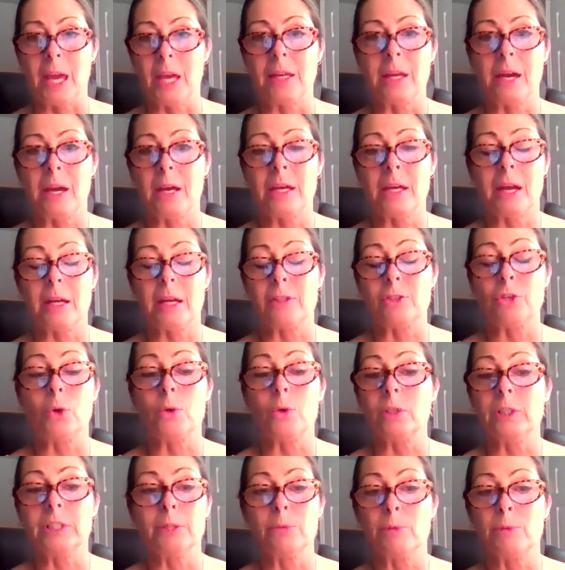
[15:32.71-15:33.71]
And I
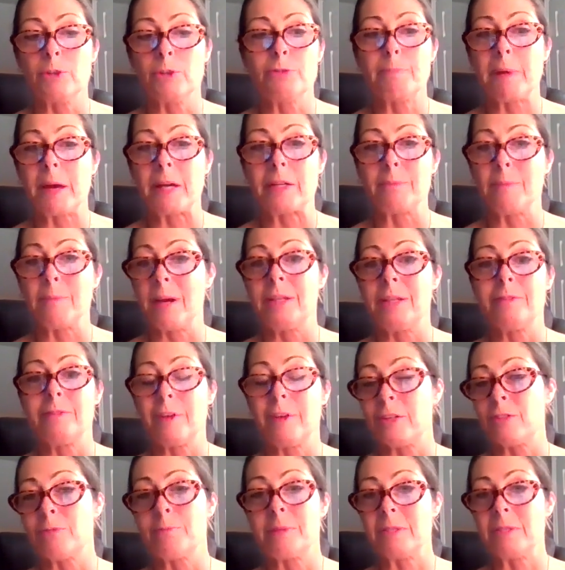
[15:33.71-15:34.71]
totally respect my
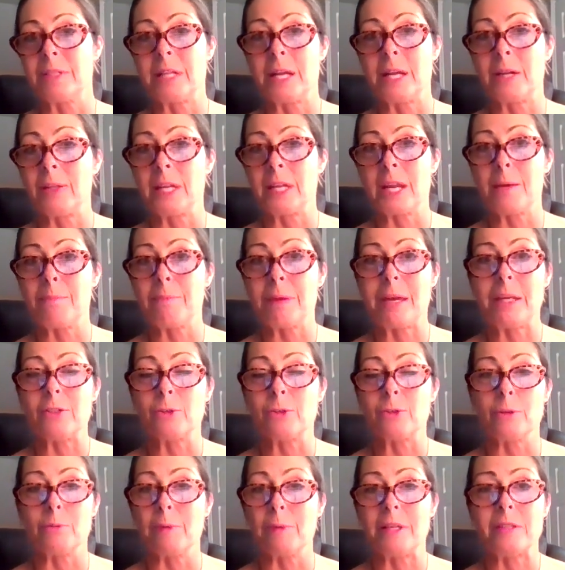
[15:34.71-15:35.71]
investments now that I make
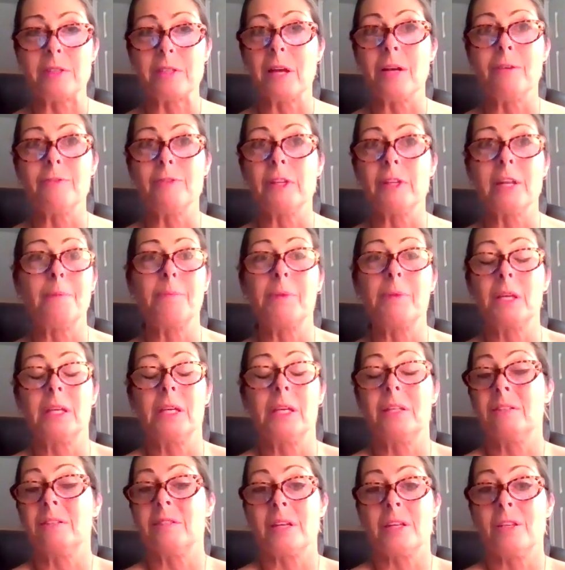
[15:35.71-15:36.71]
to myself, and I'm going to
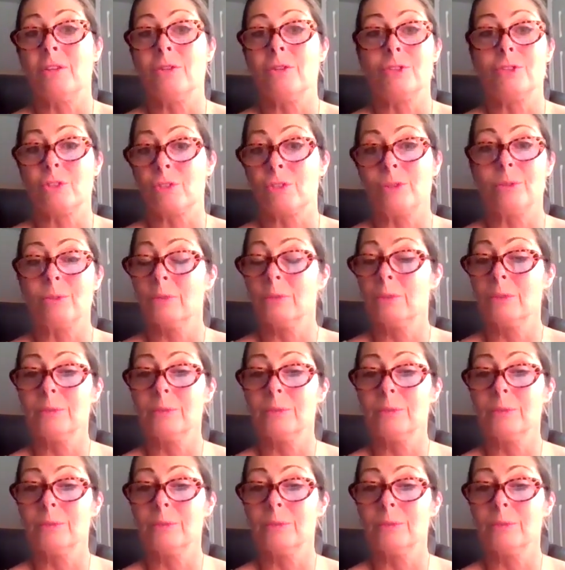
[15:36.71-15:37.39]
continue to.